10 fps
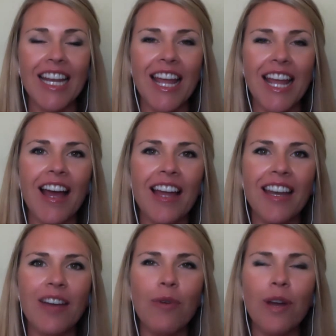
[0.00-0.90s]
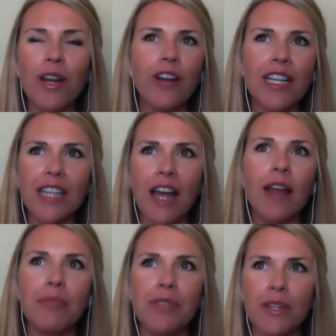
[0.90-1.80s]
And what a great
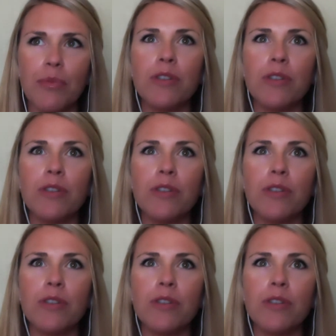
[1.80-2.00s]
time to